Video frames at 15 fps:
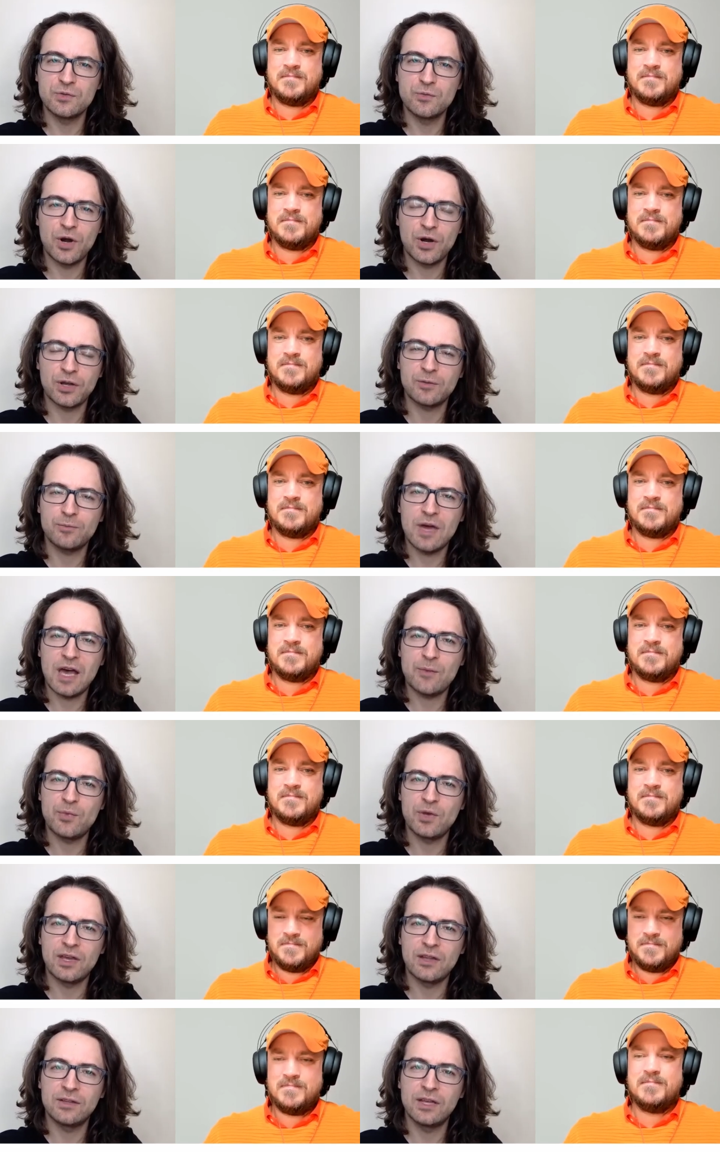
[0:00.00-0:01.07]
Speaker 1: do market
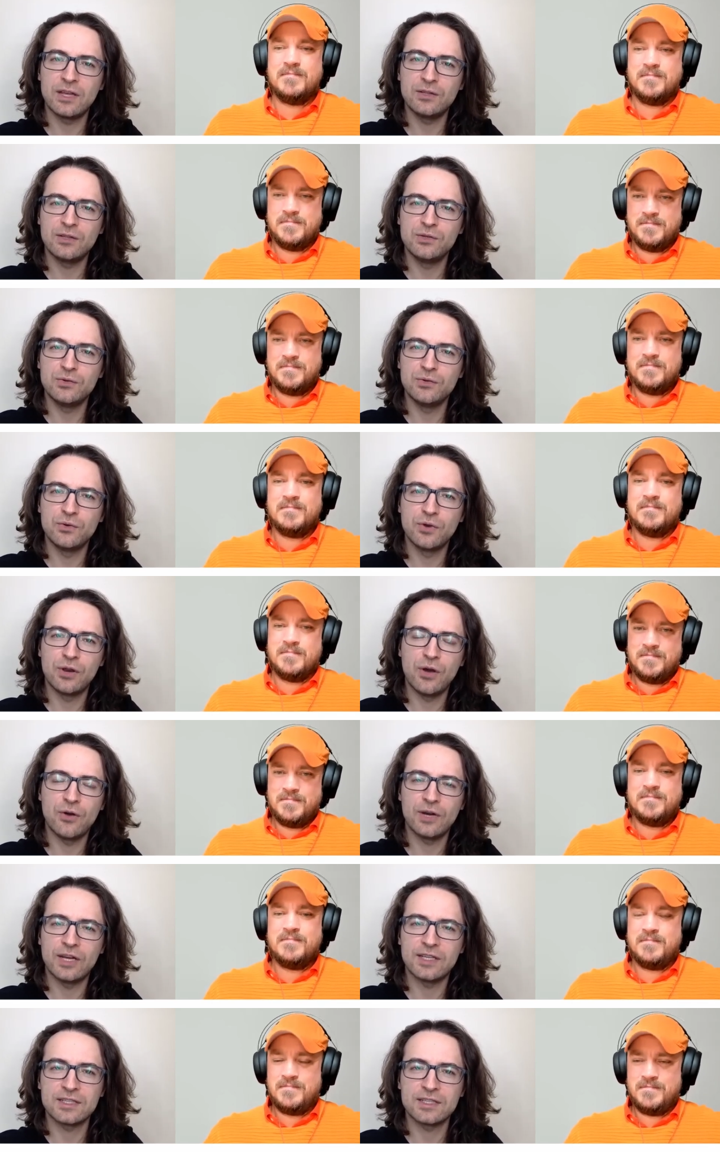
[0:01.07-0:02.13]
mapping and they do long
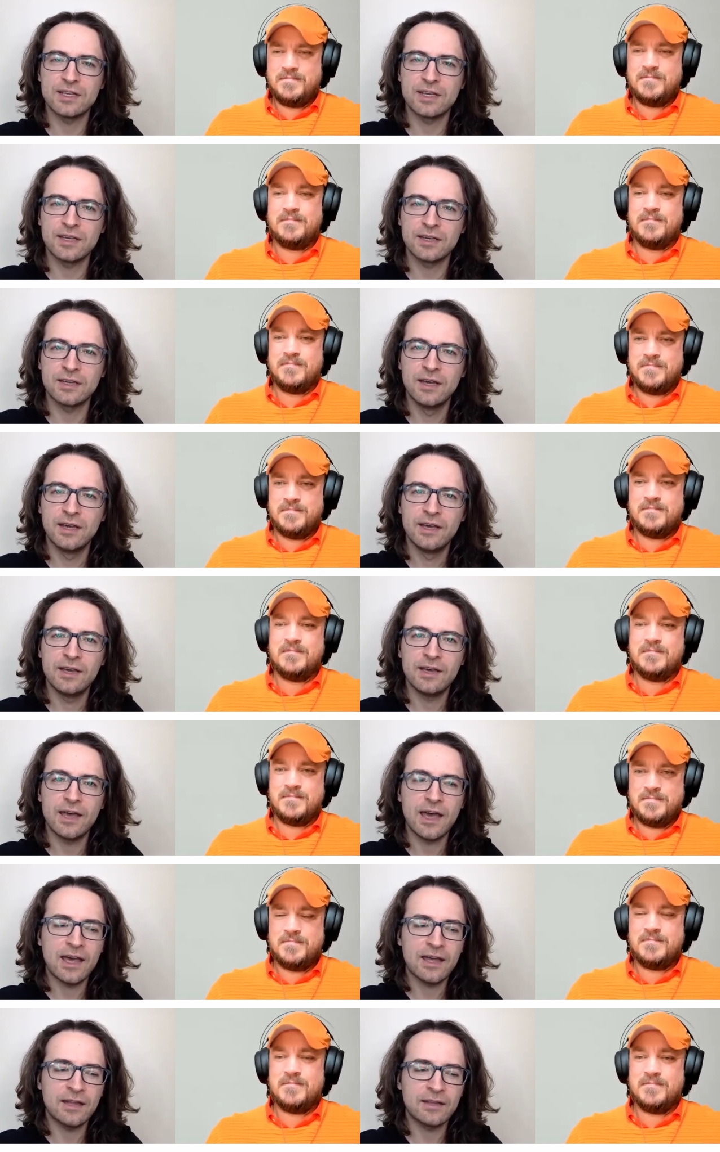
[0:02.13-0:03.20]
listing
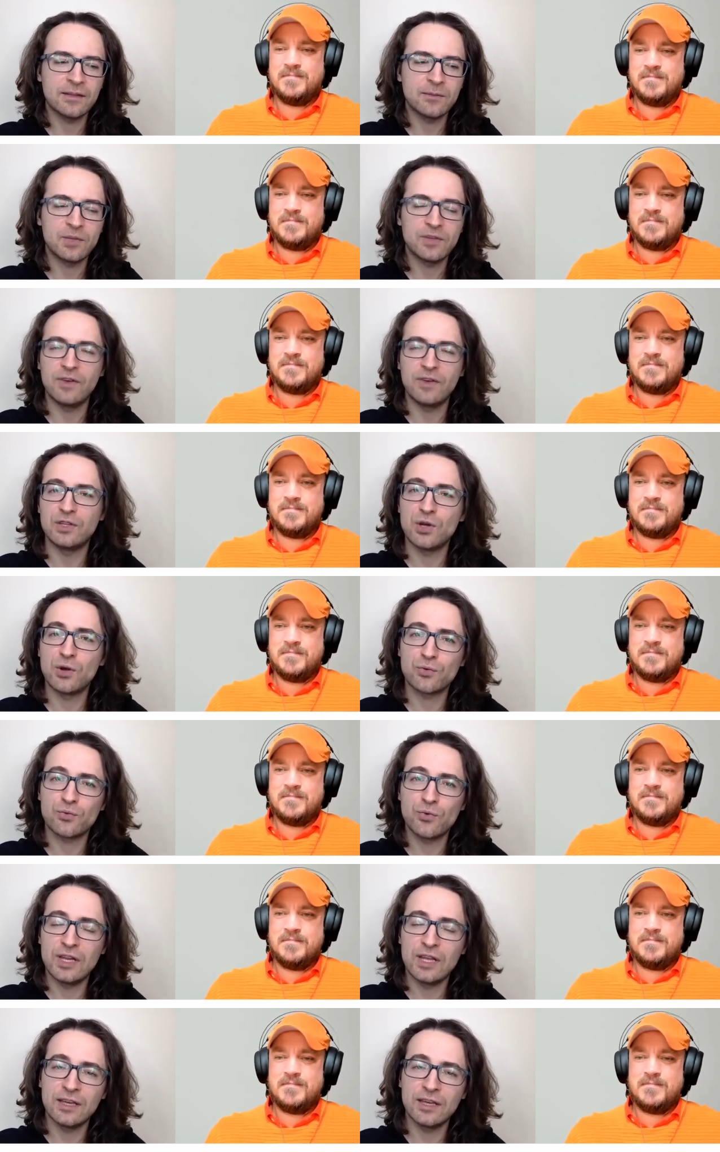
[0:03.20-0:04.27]
and but they don't
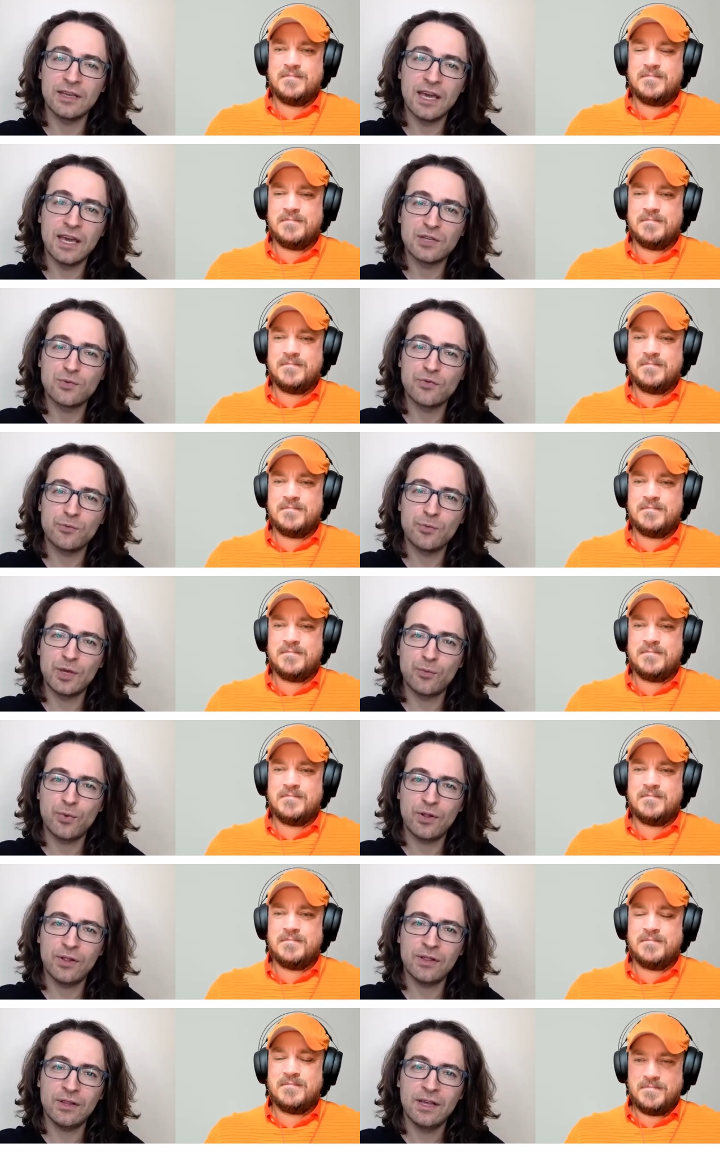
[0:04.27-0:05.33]
really engage with
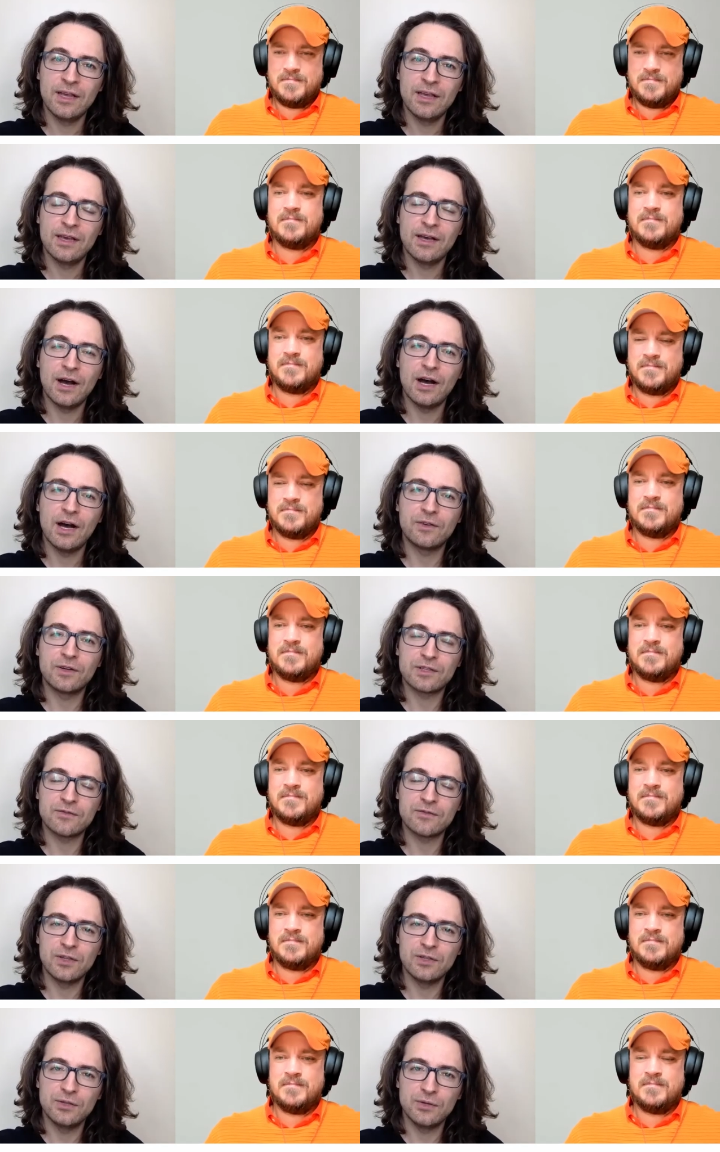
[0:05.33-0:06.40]
people. Others
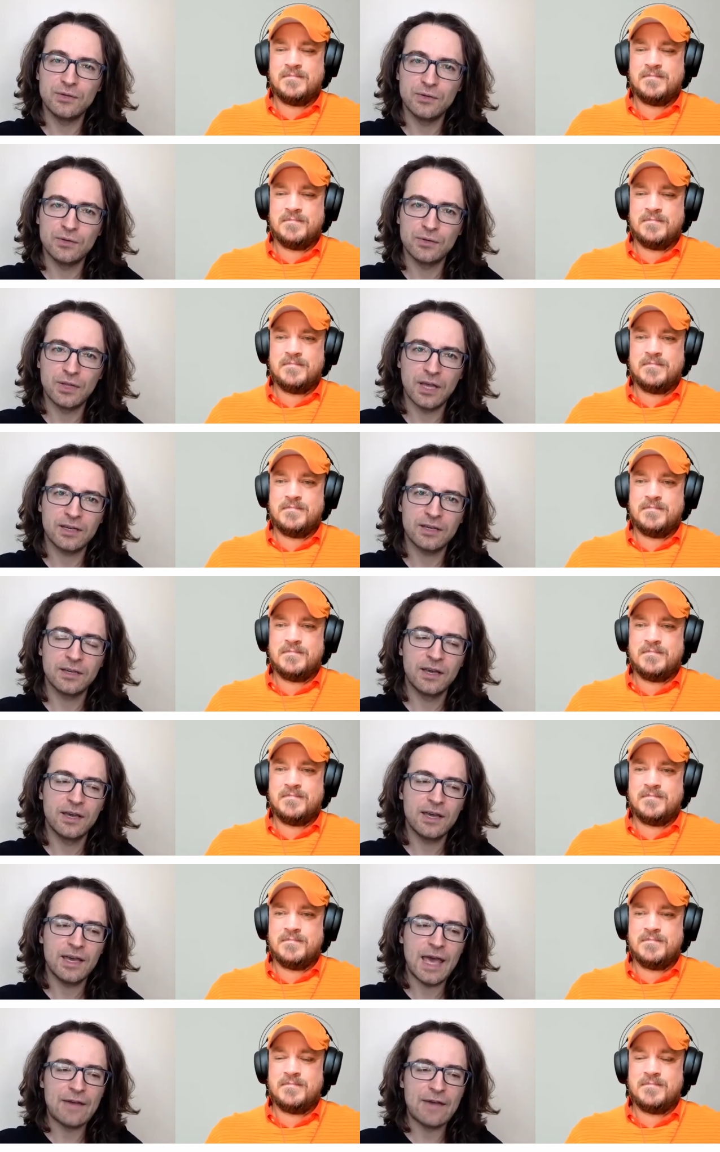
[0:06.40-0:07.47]
they do like
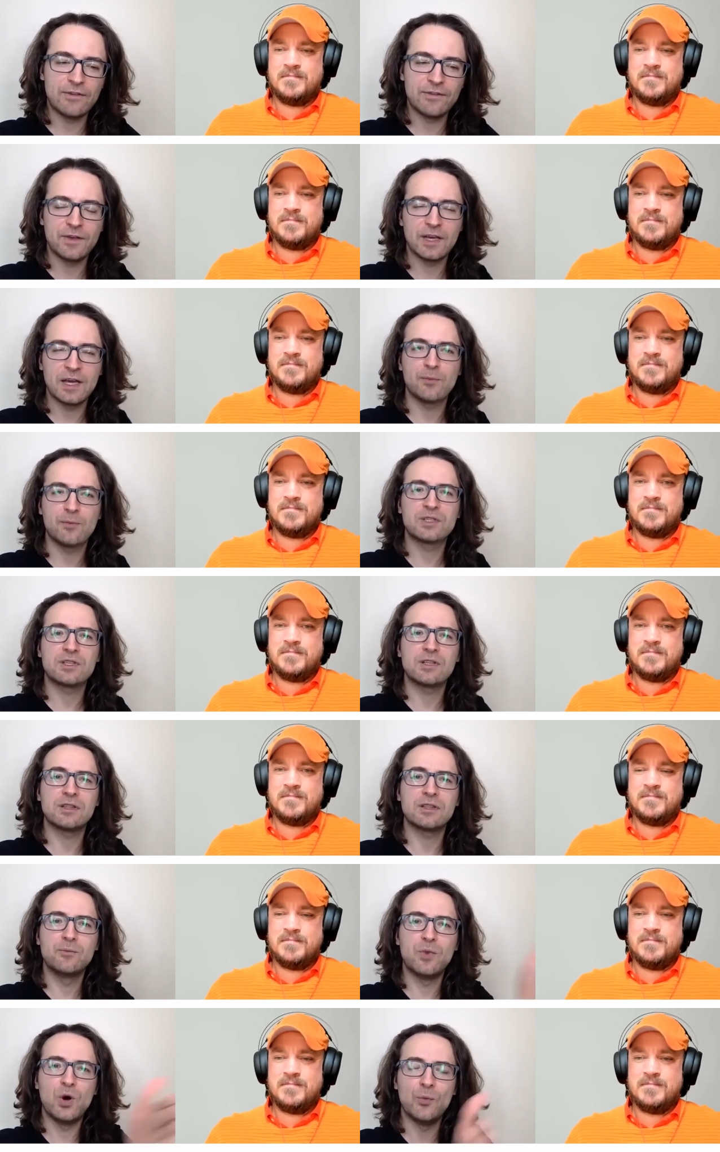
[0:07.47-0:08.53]
everything up until
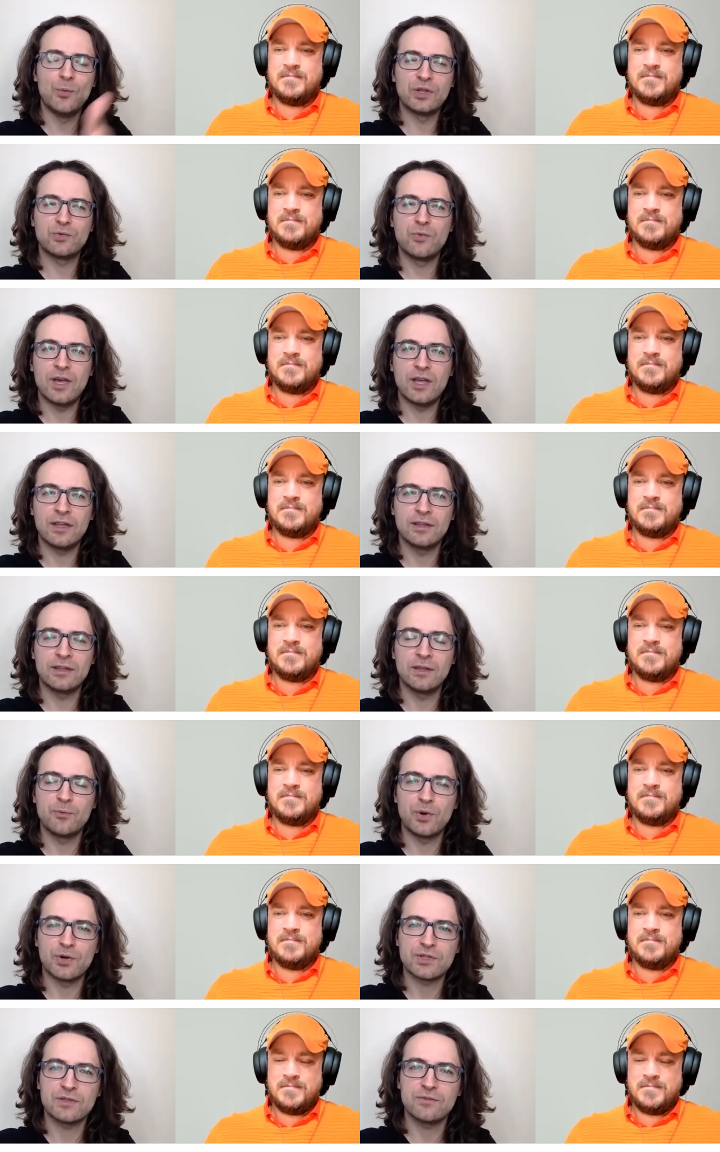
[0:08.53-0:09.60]
the moment when the
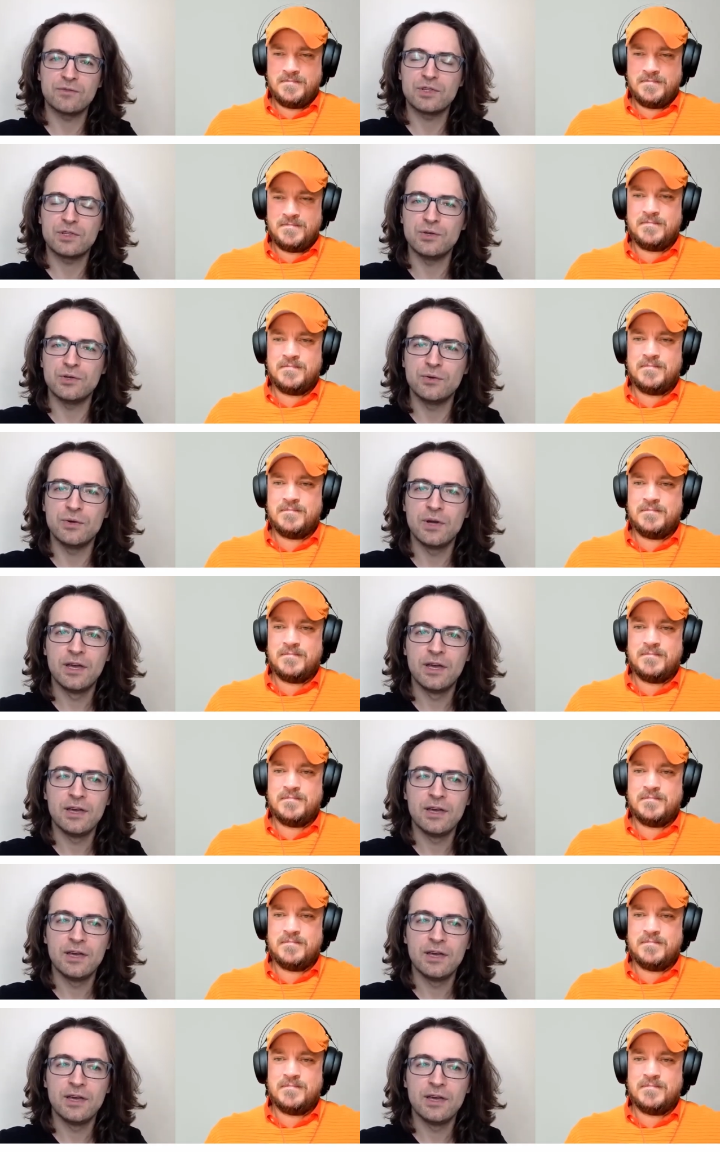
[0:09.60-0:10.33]
person that you